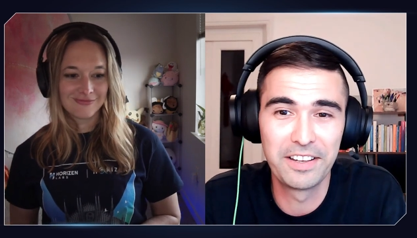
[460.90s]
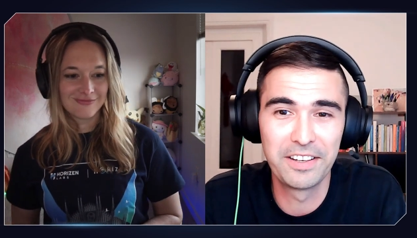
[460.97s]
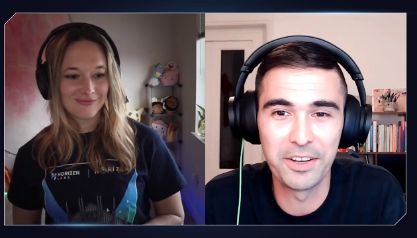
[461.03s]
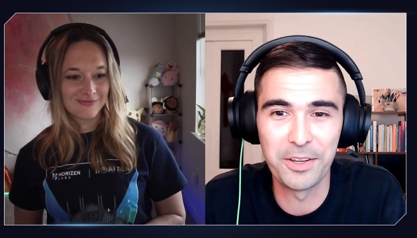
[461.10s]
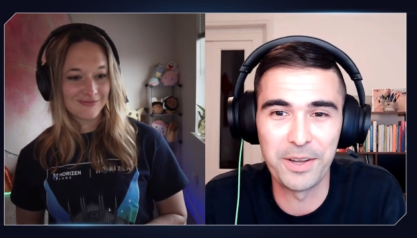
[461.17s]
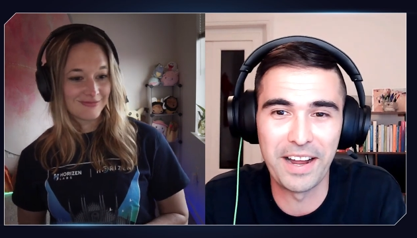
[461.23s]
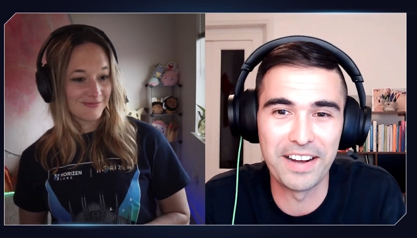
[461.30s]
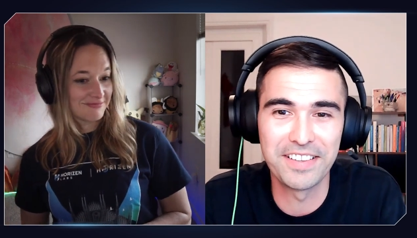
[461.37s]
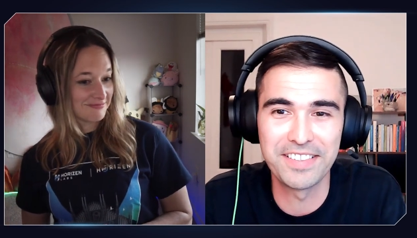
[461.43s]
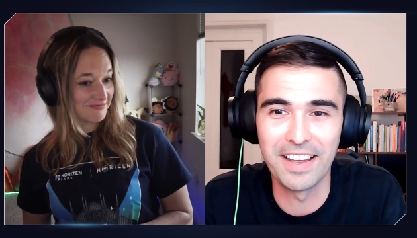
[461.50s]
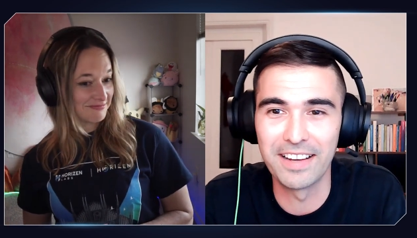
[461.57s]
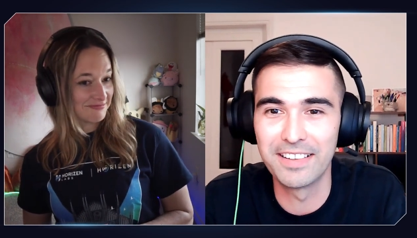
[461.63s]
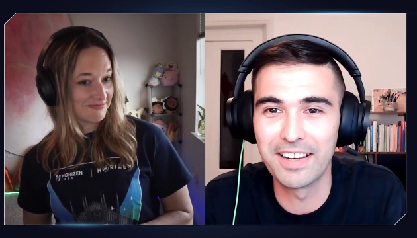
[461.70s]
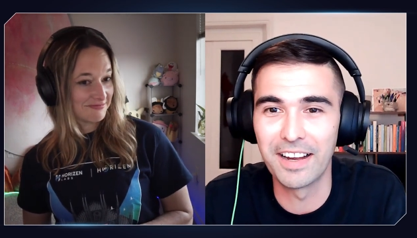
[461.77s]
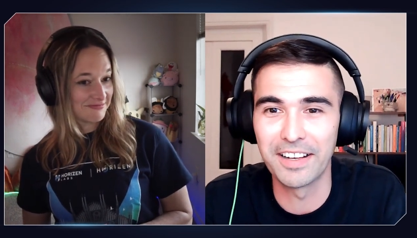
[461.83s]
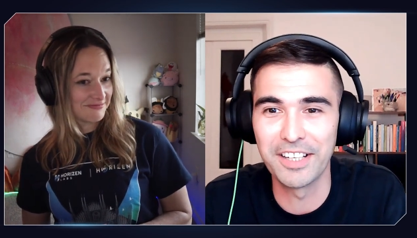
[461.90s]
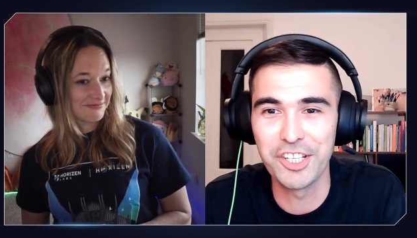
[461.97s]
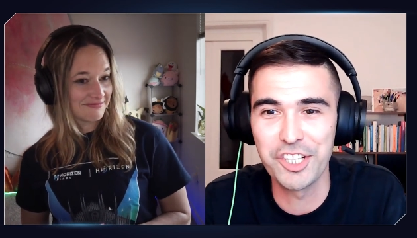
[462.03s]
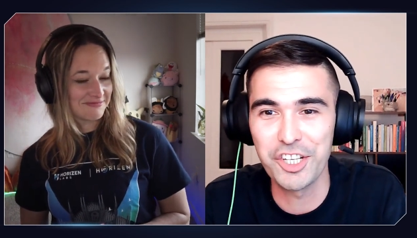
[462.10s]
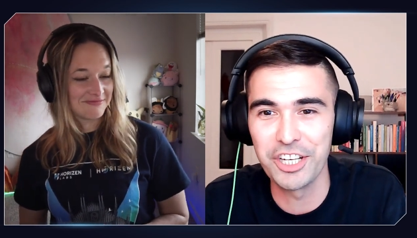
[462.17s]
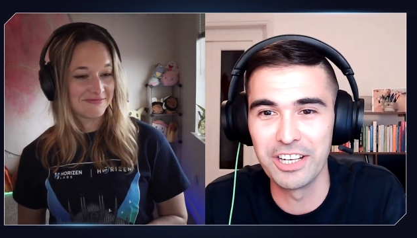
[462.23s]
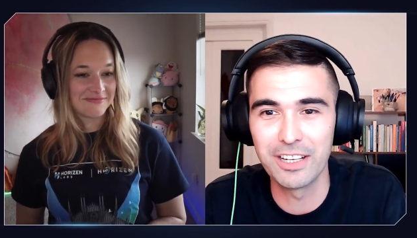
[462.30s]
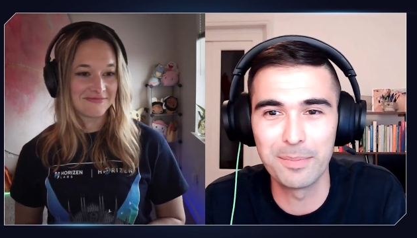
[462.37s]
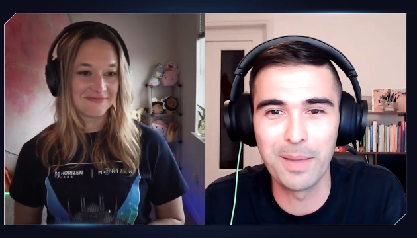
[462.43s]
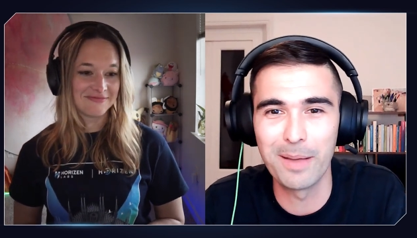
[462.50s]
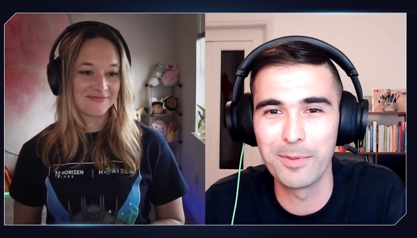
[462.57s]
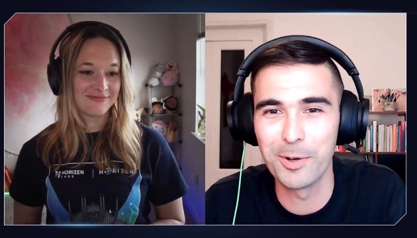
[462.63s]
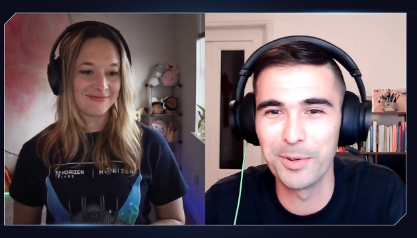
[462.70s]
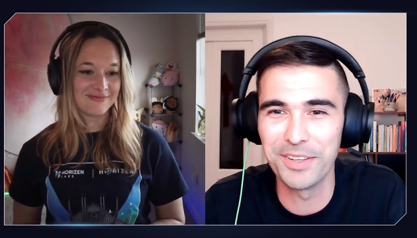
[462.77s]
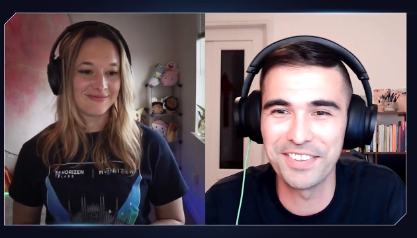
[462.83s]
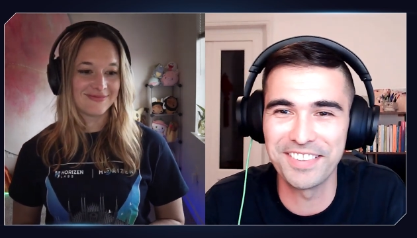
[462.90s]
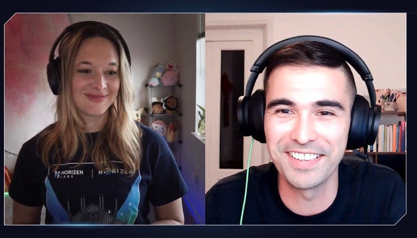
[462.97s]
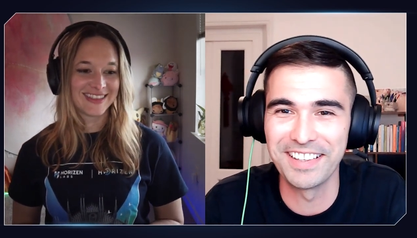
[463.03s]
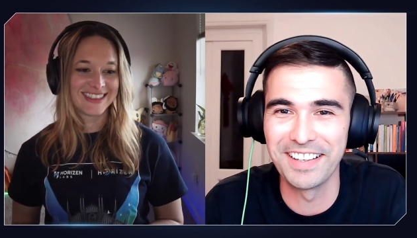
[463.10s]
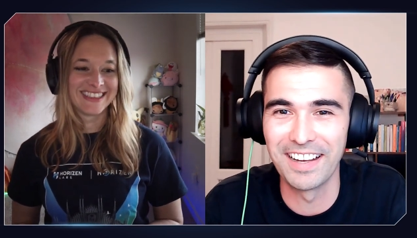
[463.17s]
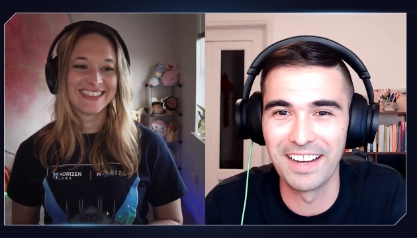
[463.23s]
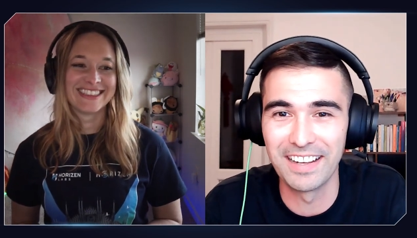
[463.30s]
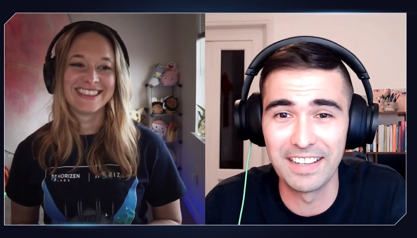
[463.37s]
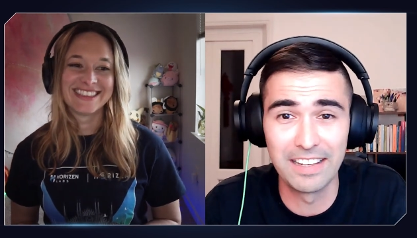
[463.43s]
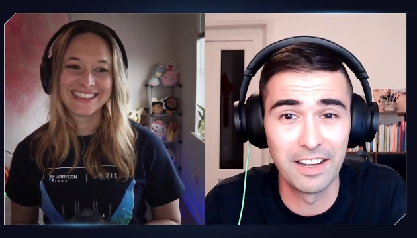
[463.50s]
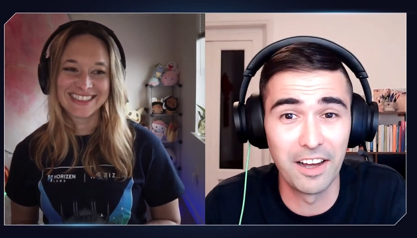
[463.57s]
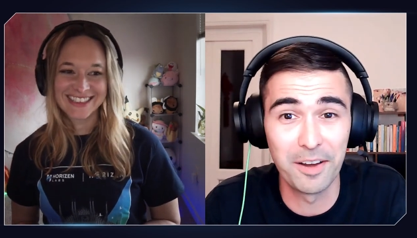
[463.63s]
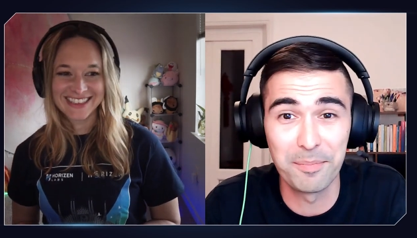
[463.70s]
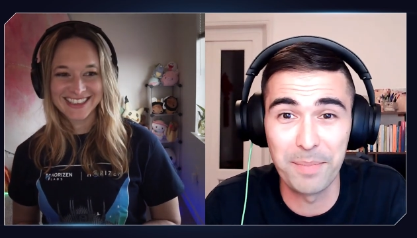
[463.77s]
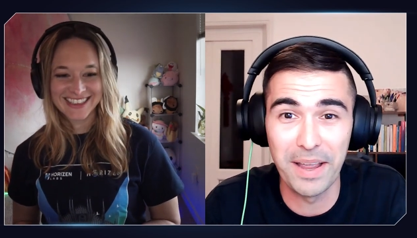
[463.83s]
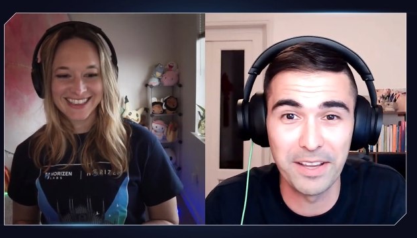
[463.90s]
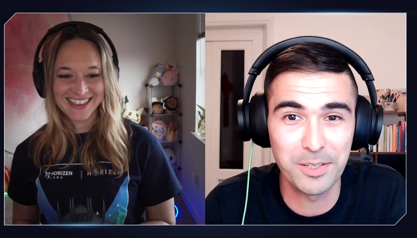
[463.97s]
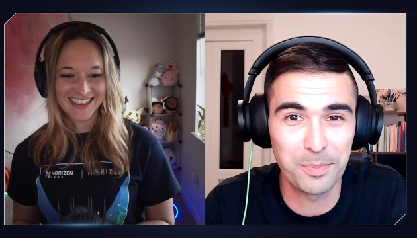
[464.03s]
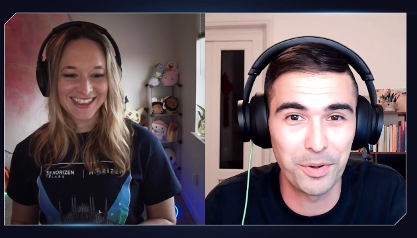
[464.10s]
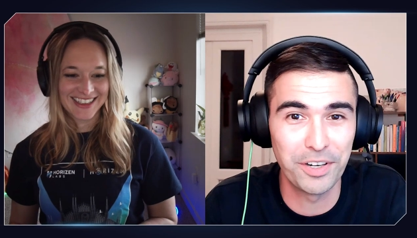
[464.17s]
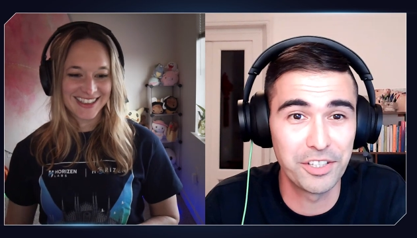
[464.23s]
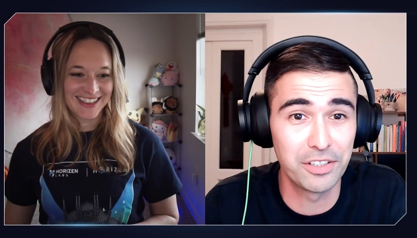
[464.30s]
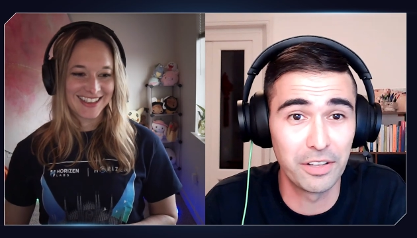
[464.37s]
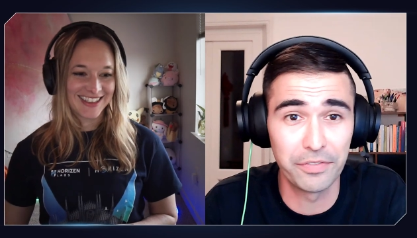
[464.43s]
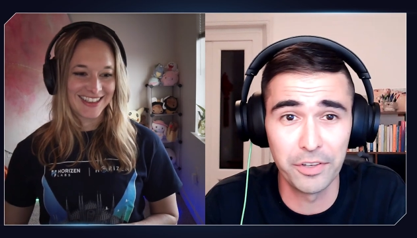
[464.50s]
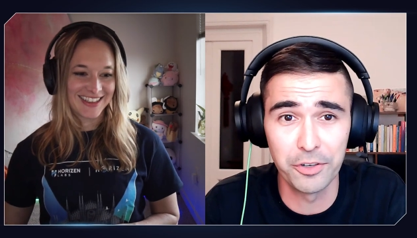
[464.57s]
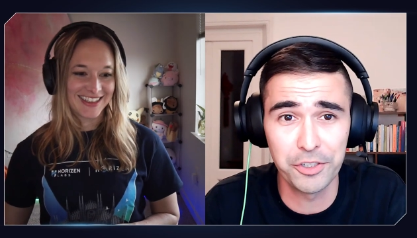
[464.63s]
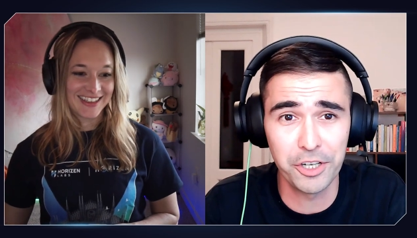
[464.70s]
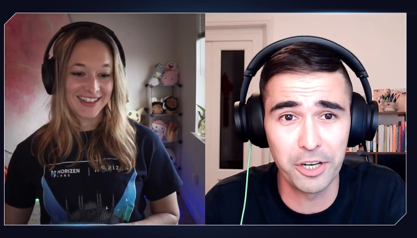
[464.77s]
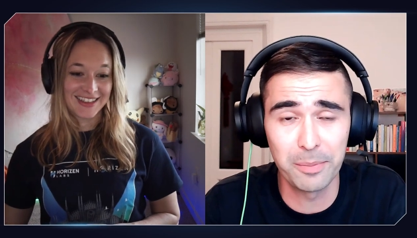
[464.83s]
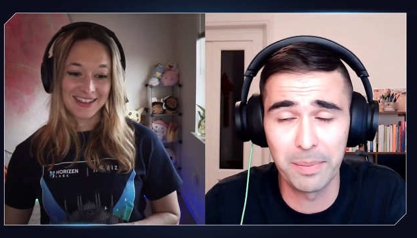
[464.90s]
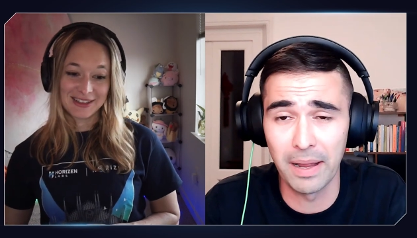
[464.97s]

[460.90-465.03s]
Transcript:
Speaker 1: you know, you kind of said tongue in cheek, maybe we'll see uh, Eon based bridge in the future.